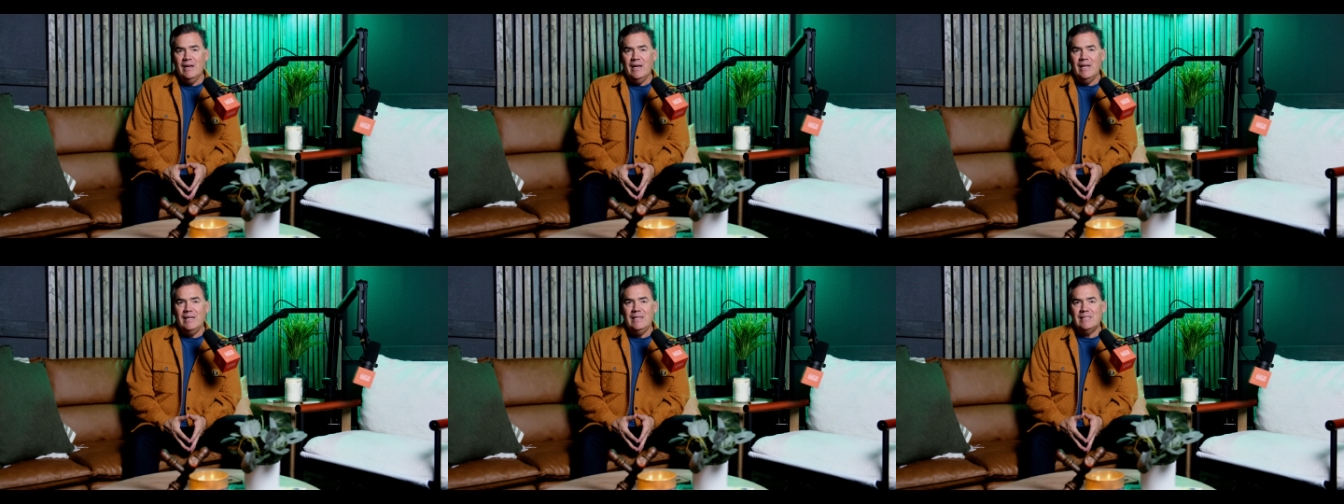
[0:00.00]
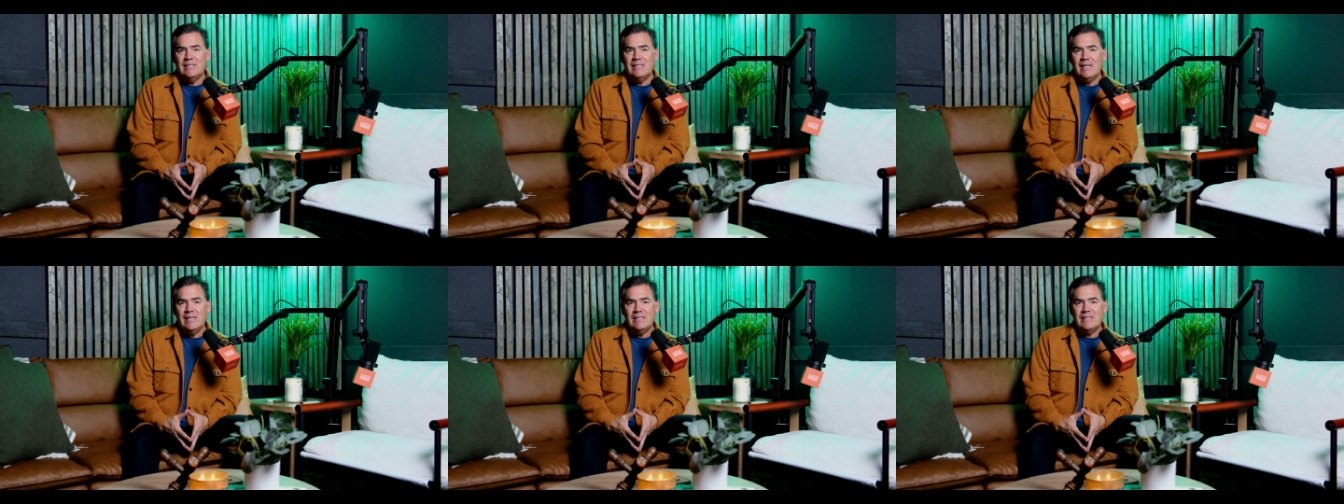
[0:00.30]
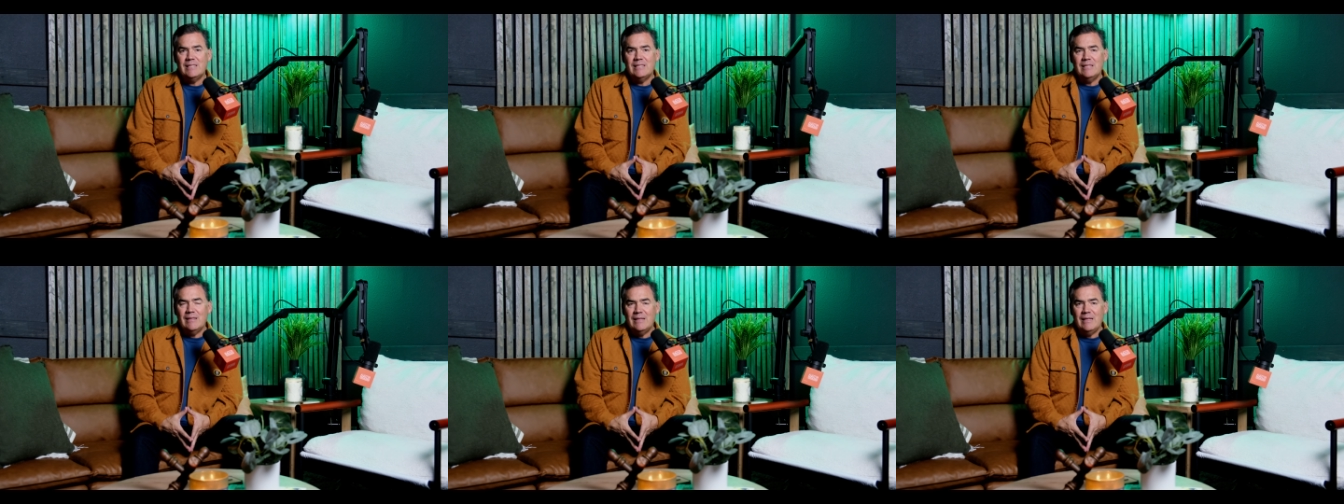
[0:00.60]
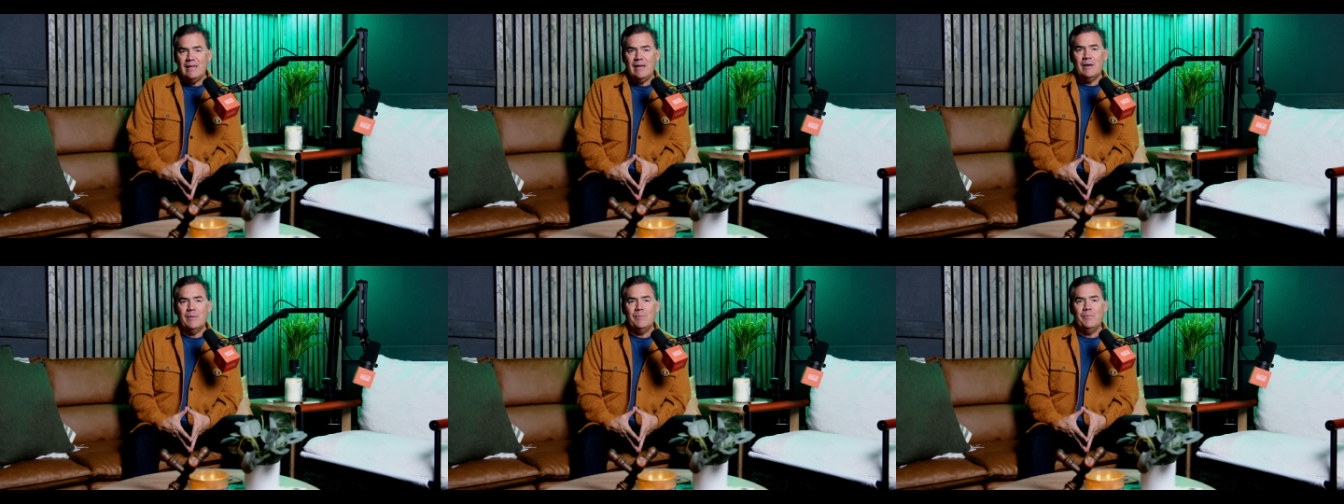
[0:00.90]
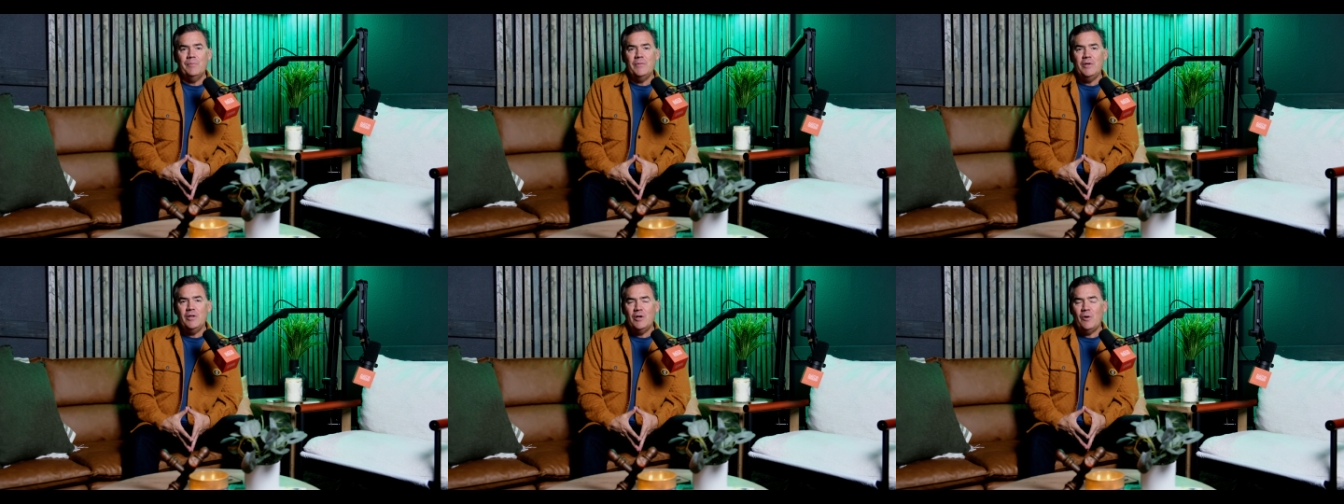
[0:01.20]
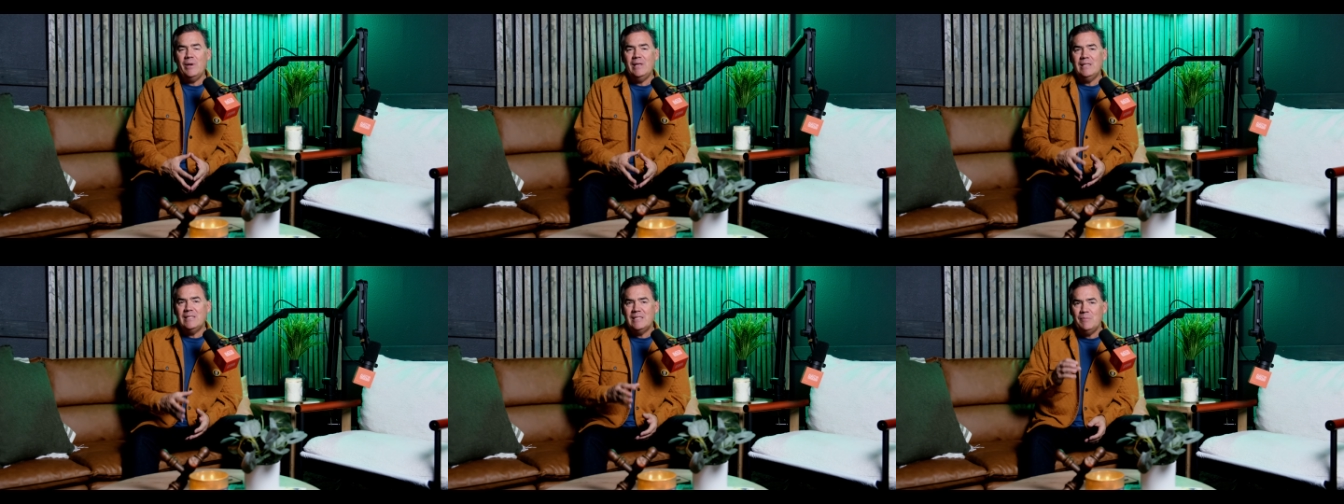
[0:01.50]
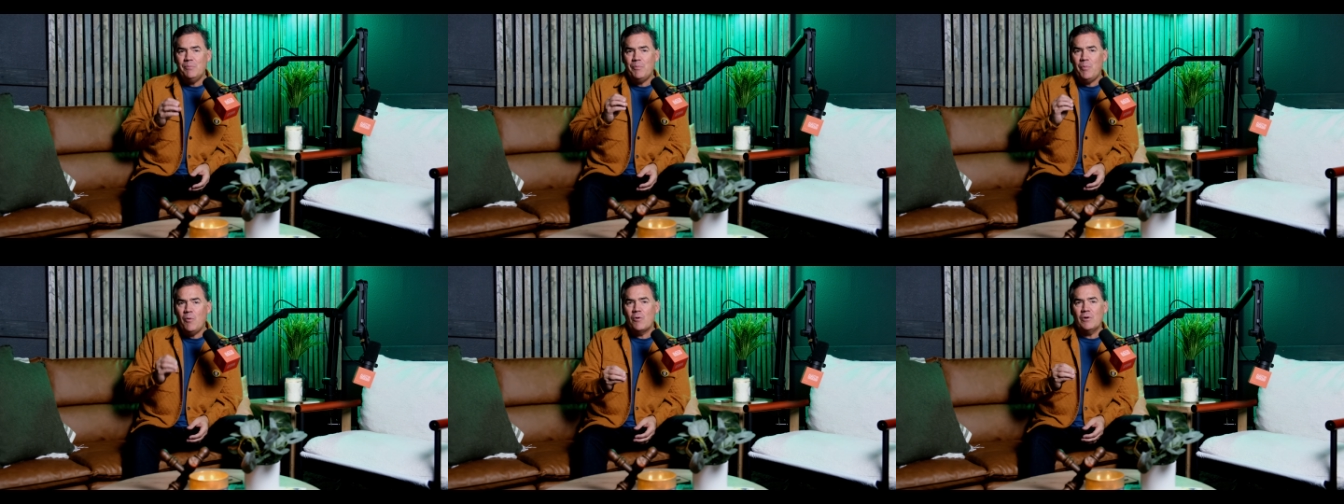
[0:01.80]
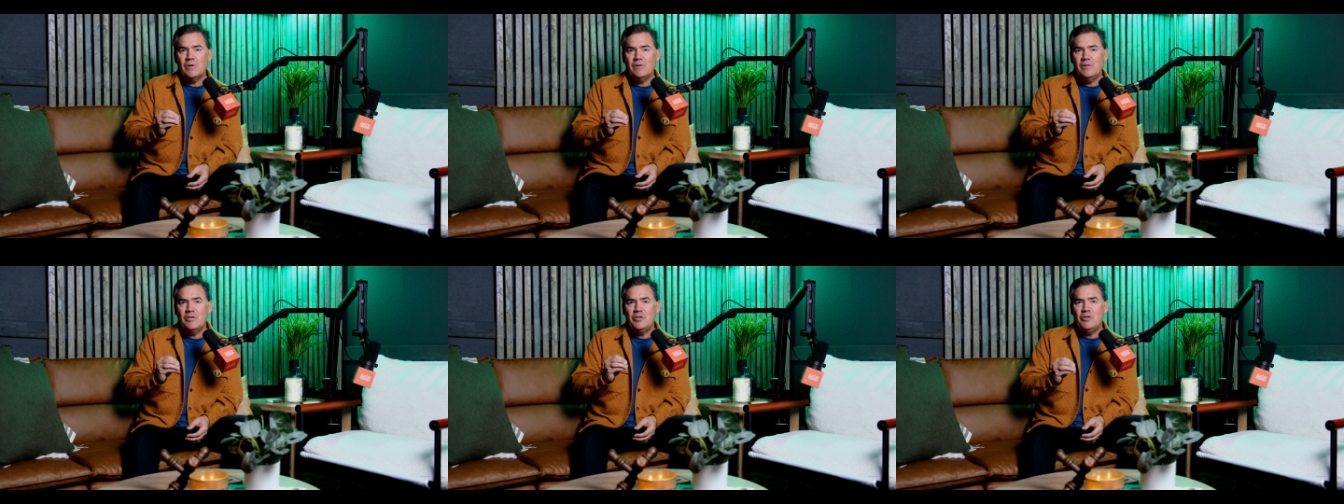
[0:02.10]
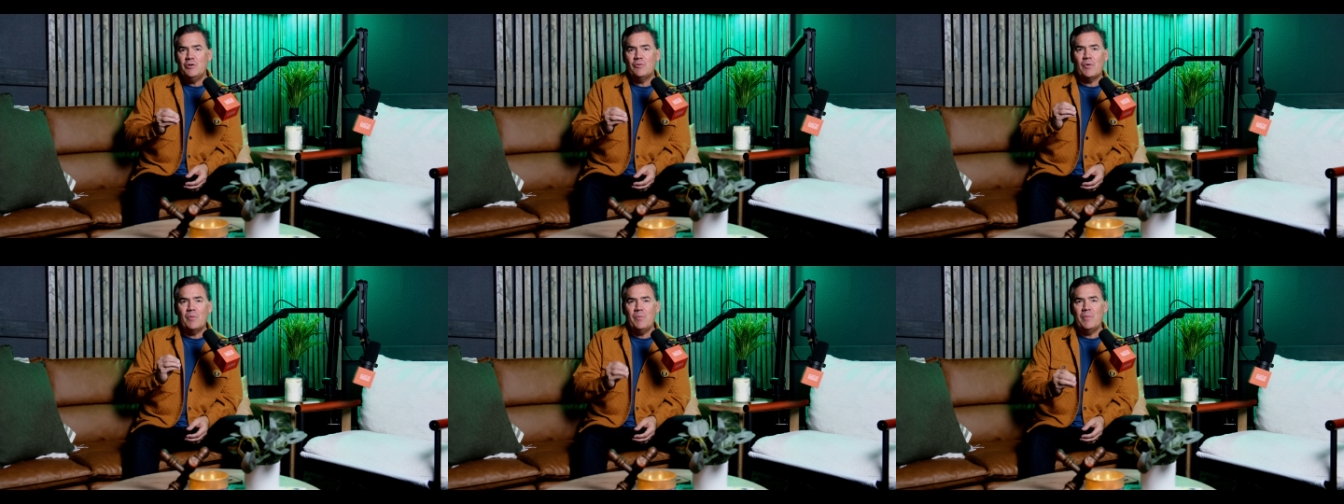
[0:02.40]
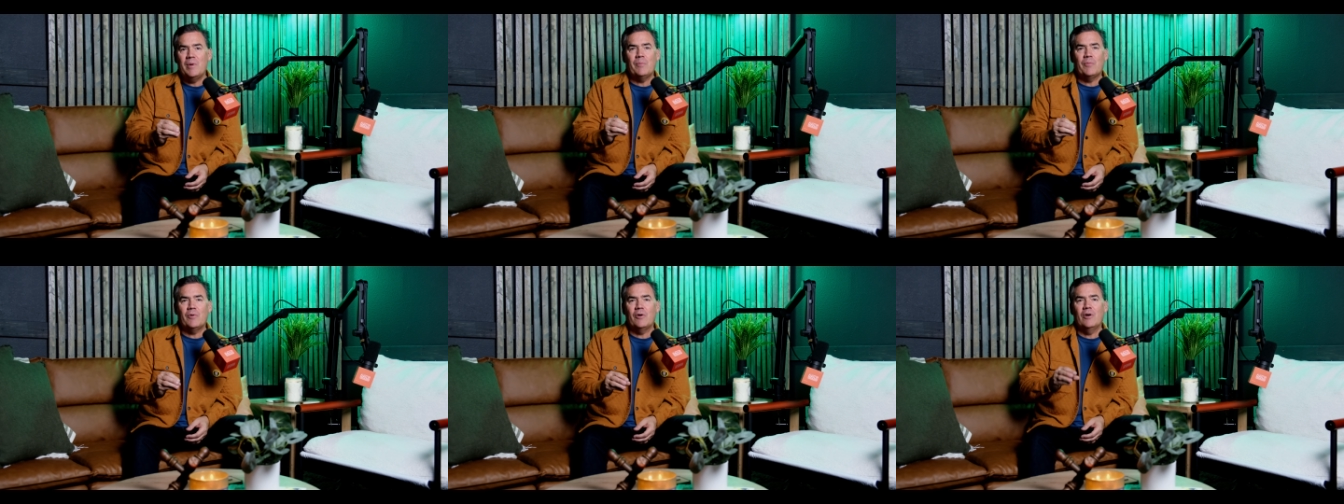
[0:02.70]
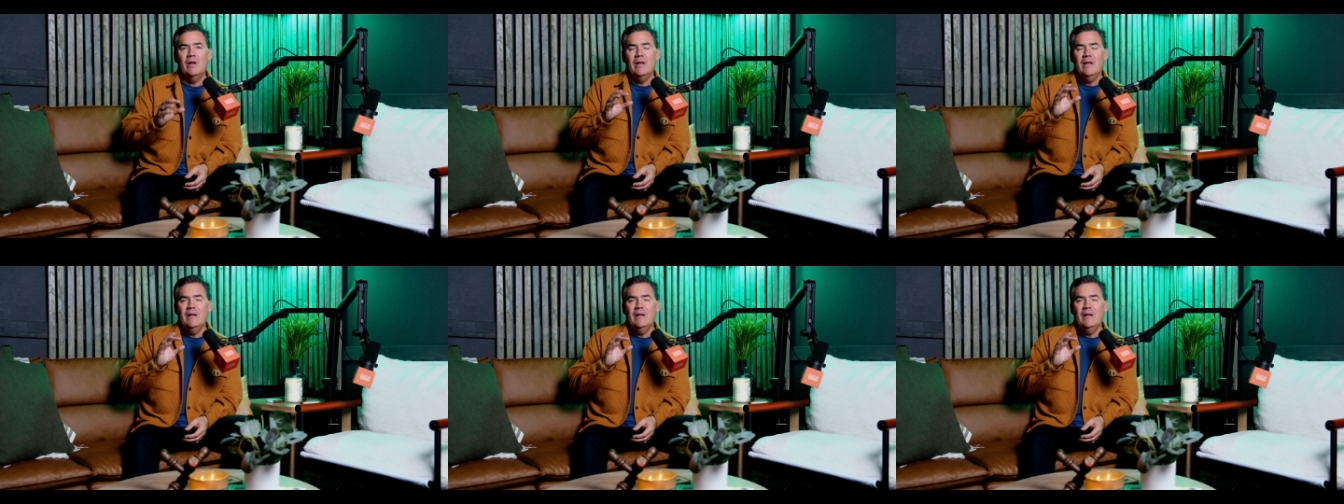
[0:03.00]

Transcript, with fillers: And he says to them, You know, it's important that you remember